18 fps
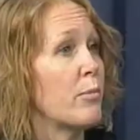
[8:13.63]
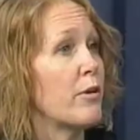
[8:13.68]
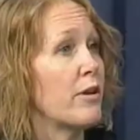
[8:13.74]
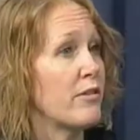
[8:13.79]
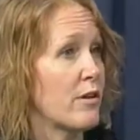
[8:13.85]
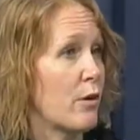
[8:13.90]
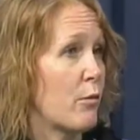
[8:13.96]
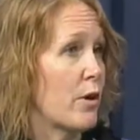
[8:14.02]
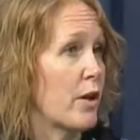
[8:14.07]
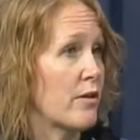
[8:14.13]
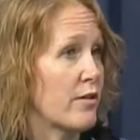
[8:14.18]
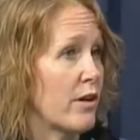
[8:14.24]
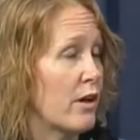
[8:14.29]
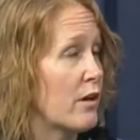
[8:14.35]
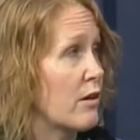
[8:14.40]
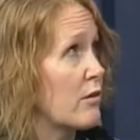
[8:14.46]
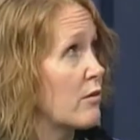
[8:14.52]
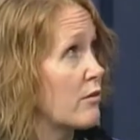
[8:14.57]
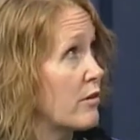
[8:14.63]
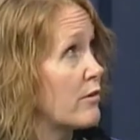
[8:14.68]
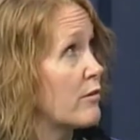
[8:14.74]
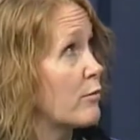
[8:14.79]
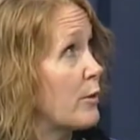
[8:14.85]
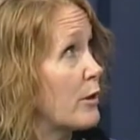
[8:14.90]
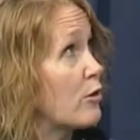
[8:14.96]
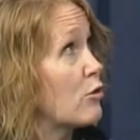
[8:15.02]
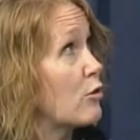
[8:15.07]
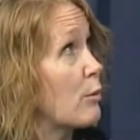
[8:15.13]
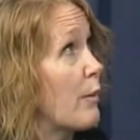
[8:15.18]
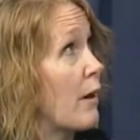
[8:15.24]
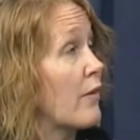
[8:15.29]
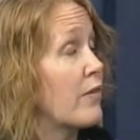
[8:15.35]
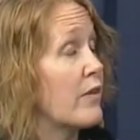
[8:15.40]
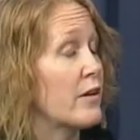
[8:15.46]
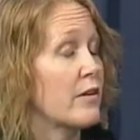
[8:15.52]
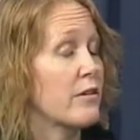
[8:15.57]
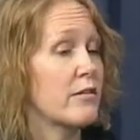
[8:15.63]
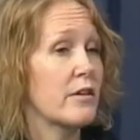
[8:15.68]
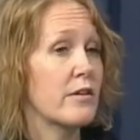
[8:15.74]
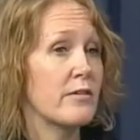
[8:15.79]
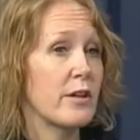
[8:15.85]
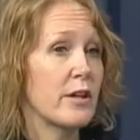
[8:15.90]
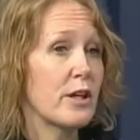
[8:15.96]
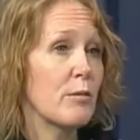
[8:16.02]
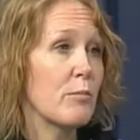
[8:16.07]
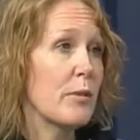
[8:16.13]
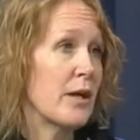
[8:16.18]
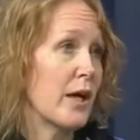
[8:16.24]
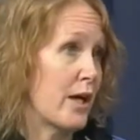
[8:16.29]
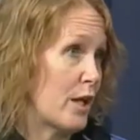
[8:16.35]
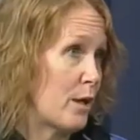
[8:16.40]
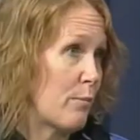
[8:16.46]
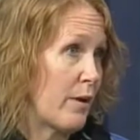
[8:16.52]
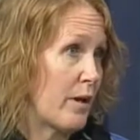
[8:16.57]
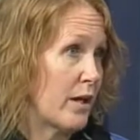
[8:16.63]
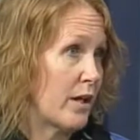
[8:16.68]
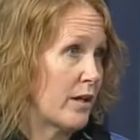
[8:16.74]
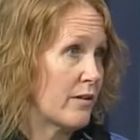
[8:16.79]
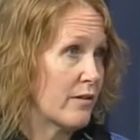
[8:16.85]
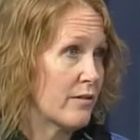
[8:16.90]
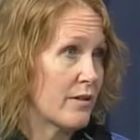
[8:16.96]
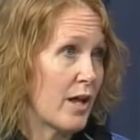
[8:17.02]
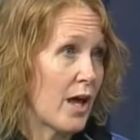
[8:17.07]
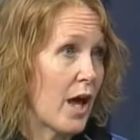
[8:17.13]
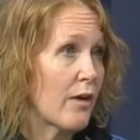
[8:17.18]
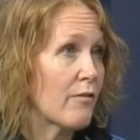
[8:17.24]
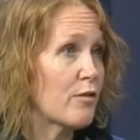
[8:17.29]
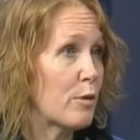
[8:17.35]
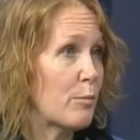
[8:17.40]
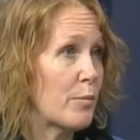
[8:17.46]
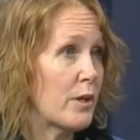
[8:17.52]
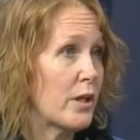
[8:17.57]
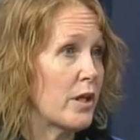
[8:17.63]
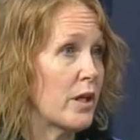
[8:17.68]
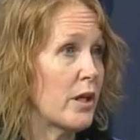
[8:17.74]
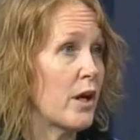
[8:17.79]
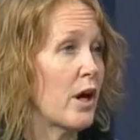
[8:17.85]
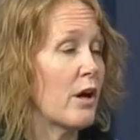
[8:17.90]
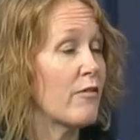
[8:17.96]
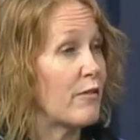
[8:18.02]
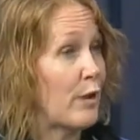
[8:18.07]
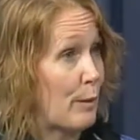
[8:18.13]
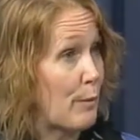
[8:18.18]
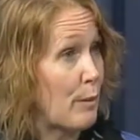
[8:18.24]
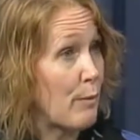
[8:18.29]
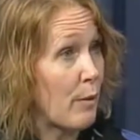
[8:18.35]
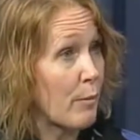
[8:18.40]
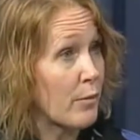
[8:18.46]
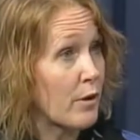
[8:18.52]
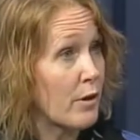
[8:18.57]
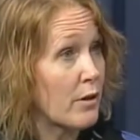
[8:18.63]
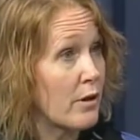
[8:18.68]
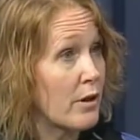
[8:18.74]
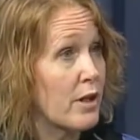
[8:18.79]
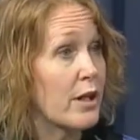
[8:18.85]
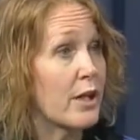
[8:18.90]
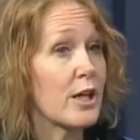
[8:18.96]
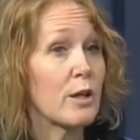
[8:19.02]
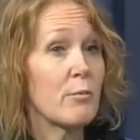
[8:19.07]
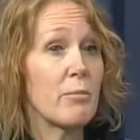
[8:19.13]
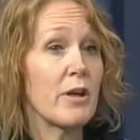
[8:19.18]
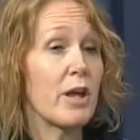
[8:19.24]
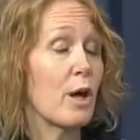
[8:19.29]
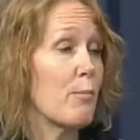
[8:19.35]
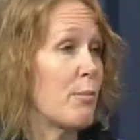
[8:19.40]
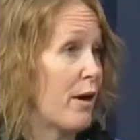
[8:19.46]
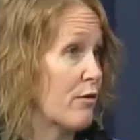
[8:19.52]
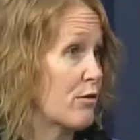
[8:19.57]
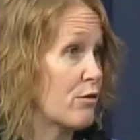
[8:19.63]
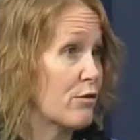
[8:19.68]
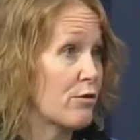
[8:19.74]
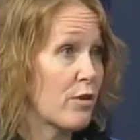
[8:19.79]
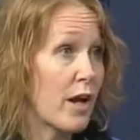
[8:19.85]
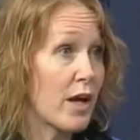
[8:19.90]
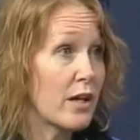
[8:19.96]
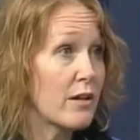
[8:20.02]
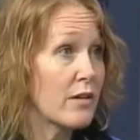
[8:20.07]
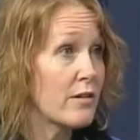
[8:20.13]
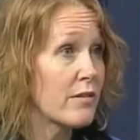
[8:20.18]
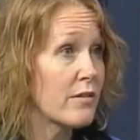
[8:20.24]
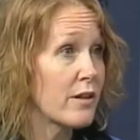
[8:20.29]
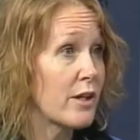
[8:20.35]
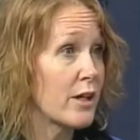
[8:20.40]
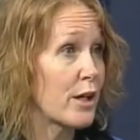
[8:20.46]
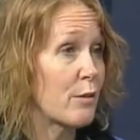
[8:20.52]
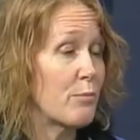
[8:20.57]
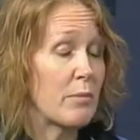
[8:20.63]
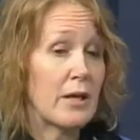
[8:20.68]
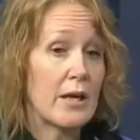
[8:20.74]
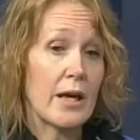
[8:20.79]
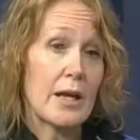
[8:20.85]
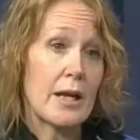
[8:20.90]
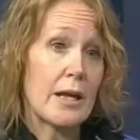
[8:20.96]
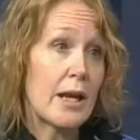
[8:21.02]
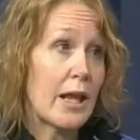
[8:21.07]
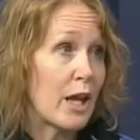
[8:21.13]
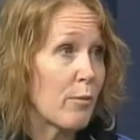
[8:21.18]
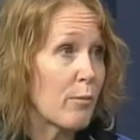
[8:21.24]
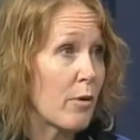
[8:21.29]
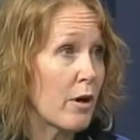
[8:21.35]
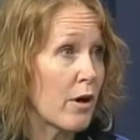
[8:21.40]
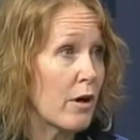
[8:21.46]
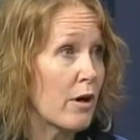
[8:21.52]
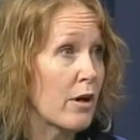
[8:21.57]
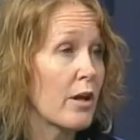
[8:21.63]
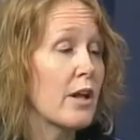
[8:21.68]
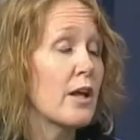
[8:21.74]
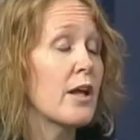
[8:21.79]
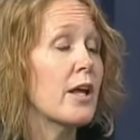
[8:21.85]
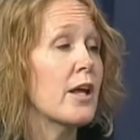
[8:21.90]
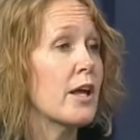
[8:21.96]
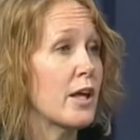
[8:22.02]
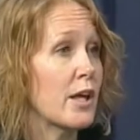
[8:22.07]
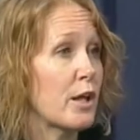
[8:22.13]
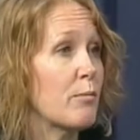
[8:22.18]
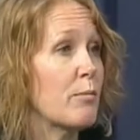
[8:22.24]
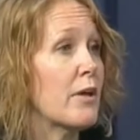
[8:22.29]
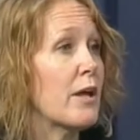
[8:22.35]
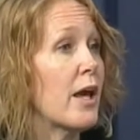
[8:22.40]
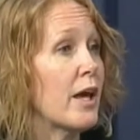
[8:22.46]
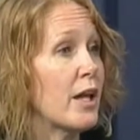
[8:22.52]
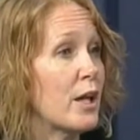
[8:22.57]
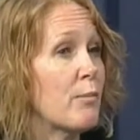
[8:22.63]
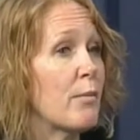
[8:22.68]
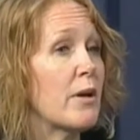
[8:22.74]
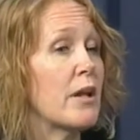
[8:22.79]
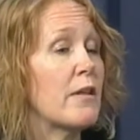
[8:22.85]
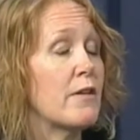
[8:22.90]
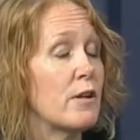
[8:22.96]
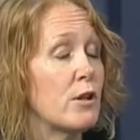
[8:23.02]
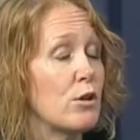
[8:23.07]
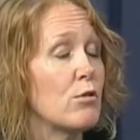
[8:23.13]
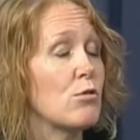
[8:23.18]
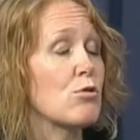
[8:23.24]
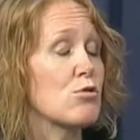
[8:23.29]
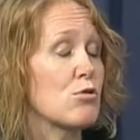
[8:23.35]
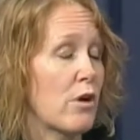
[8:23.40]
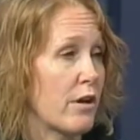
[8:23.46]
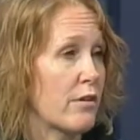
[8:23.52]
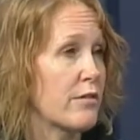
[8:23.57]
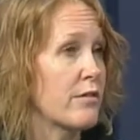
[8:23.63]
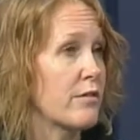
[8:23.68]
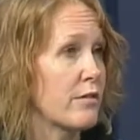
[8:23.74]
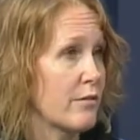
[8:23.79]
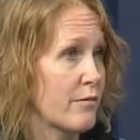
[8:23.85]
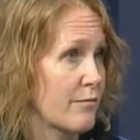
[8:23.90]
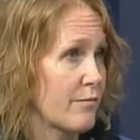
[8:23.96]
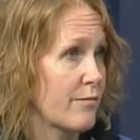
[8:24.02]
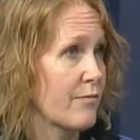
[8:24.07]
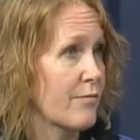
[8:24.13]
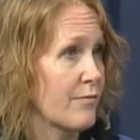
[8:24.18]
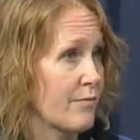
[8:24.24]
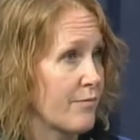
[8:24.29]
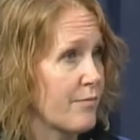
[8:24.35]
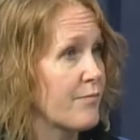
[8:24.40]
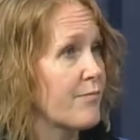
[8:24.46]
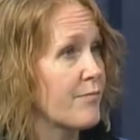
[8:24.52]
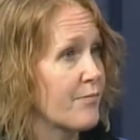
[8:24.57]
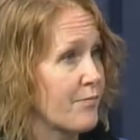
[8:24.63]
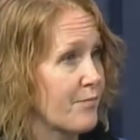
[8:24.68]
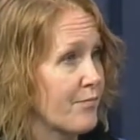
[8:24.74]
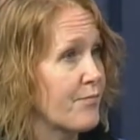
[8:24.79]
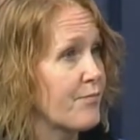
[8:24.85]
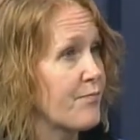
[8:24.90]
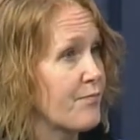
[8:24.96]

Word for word: piece I want to tell to speak to about this is it can be anybody. It doesn't have to be a family member. It can be a best friend, it can be a neighbor, it can be anybody that you trust. Okay, that's probably